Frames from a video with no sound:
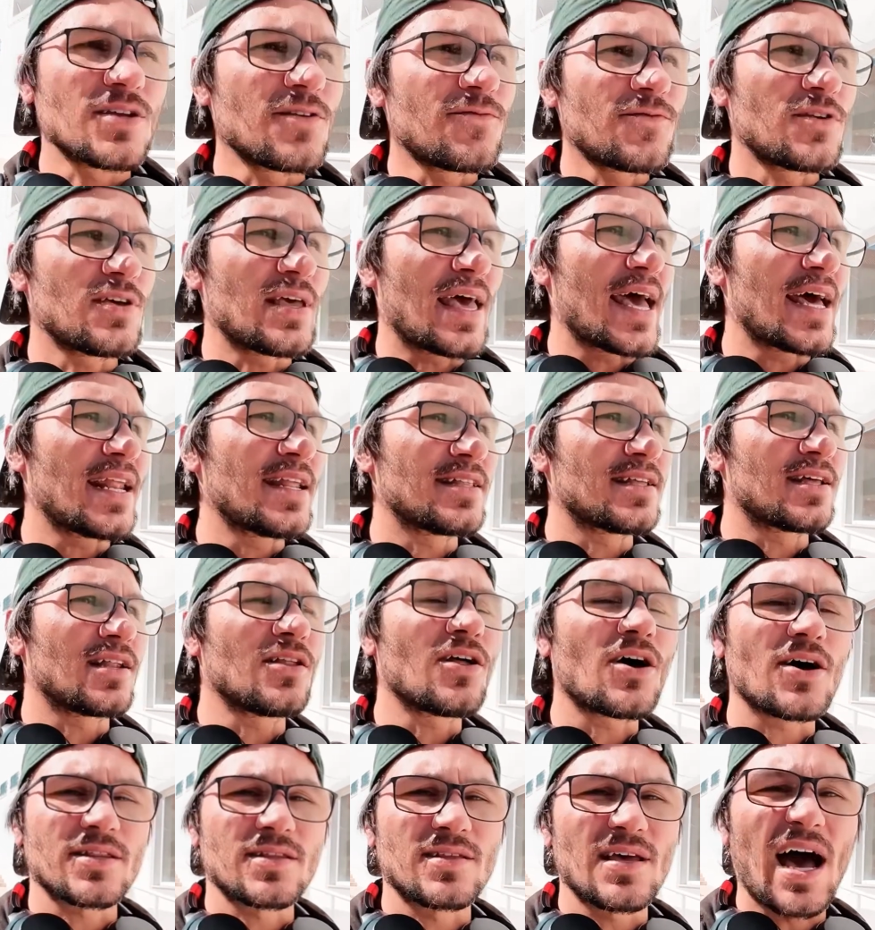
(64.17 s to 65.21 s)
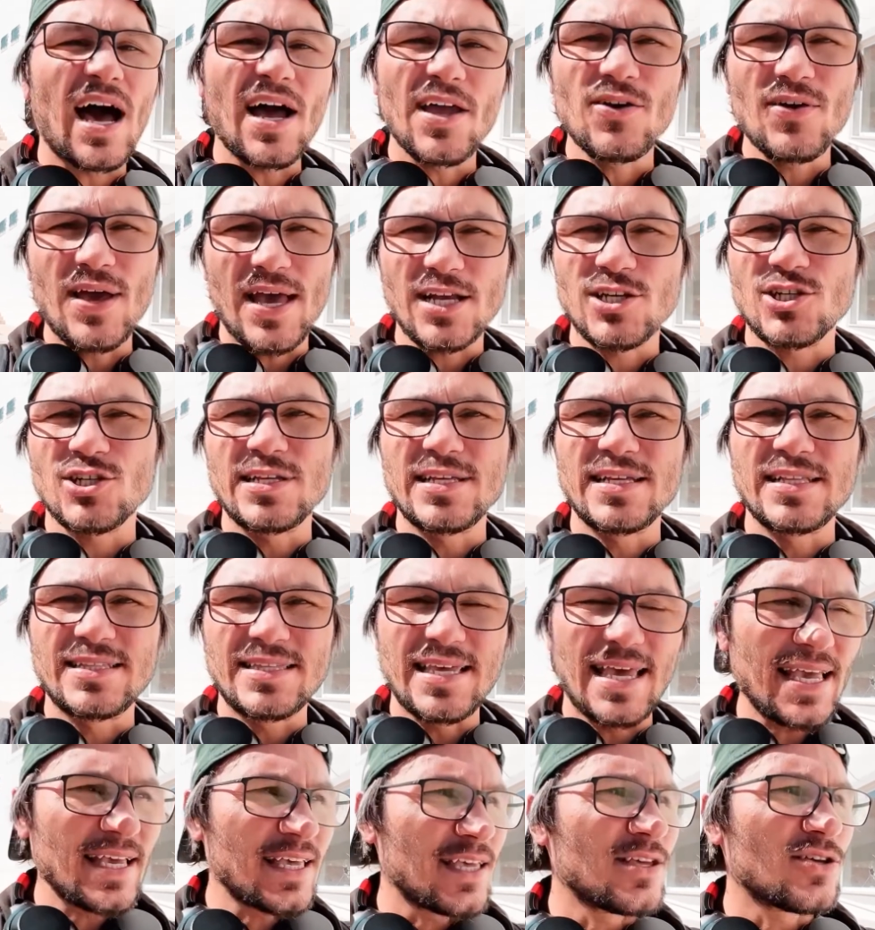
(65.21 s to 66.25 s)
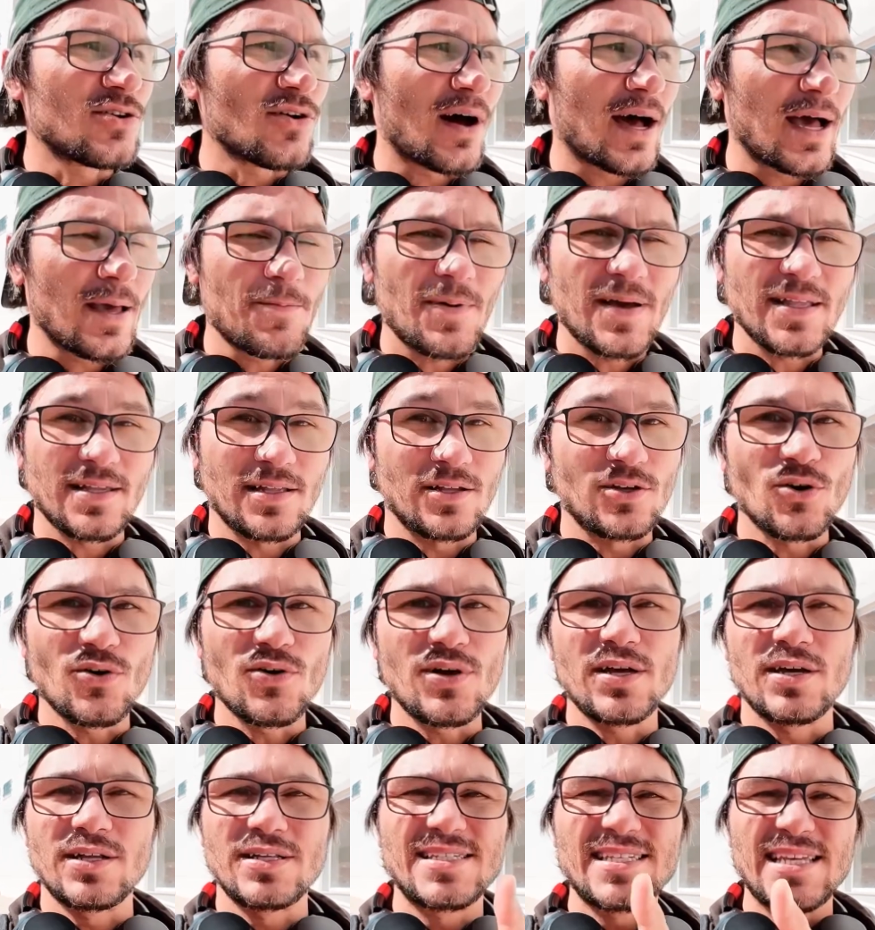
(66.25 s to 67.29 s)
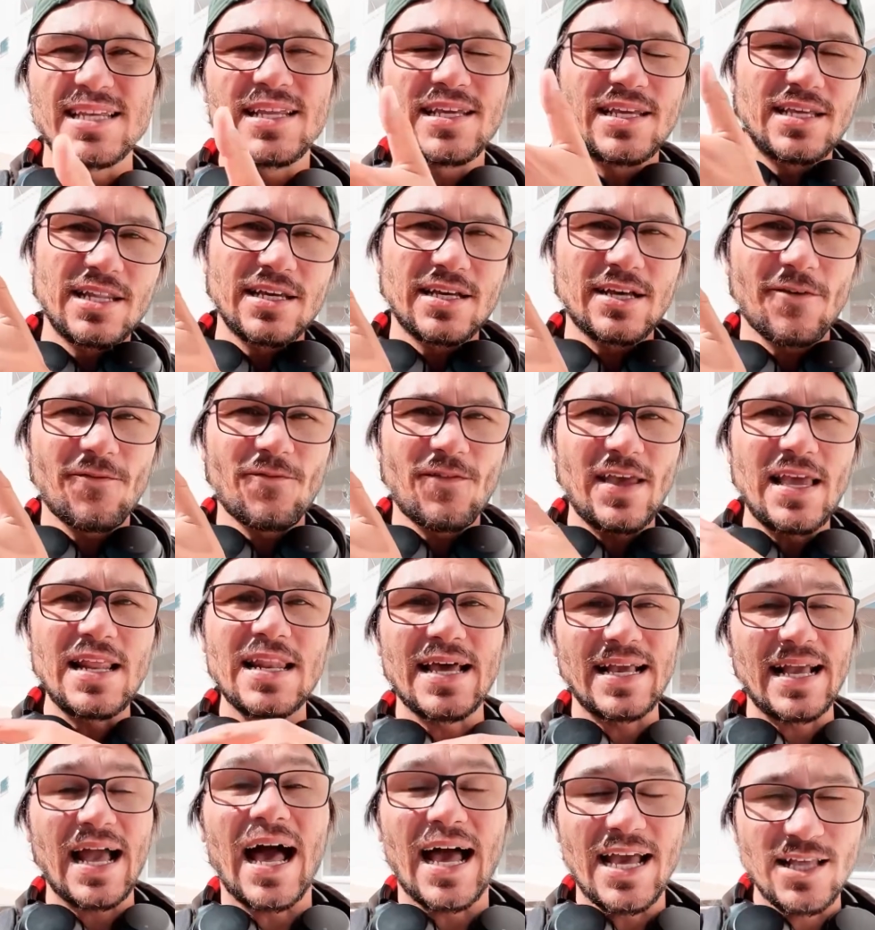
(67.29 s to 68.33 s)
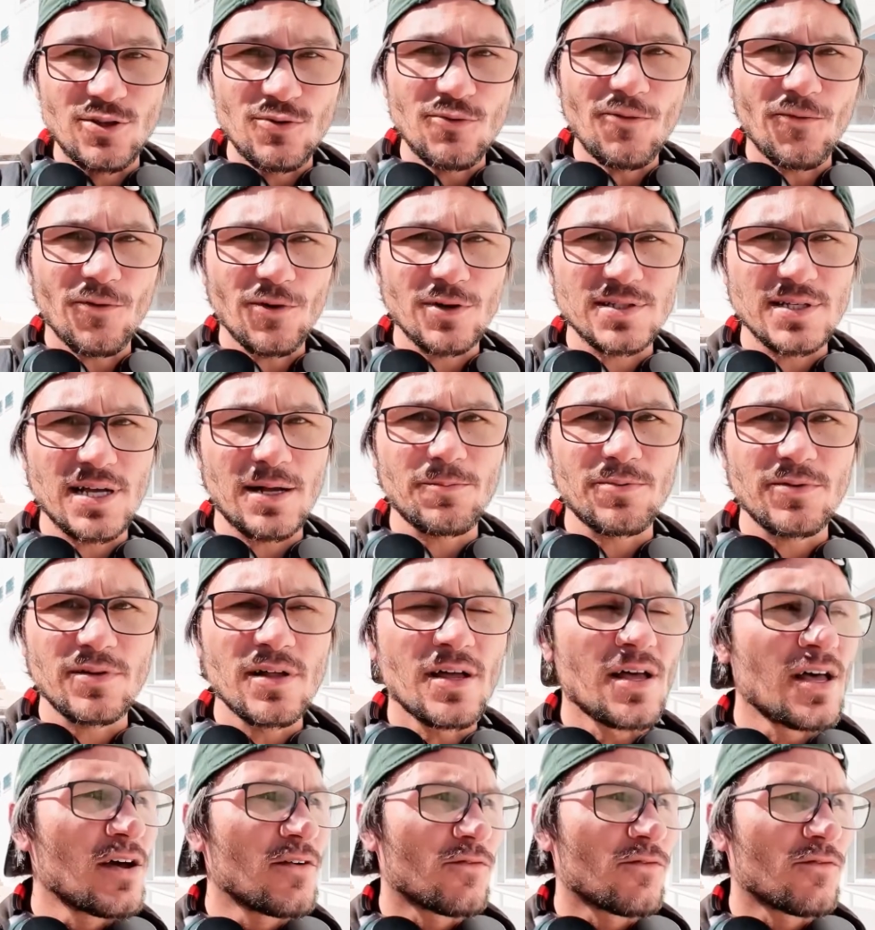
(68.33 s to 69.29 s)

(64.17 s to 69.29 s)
if you edit a lot, are you actually taking your iPad and going and sitting in a cafe like I do, for example?